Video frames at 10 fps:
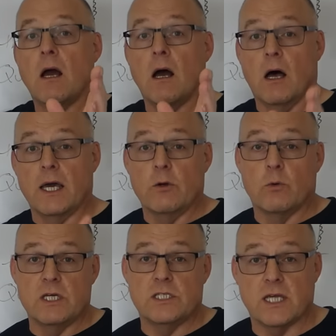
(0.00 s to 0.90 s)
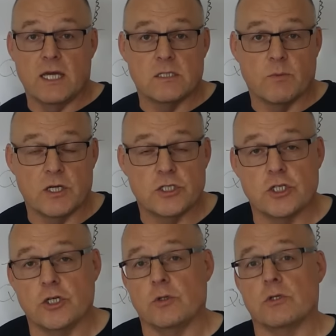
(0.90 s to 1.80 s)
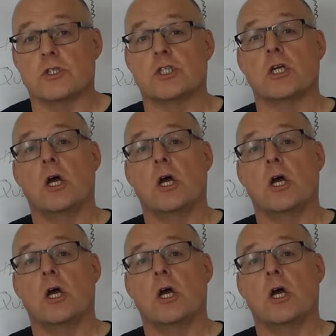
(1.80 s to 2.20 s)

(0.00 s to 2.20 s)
I always say to my students,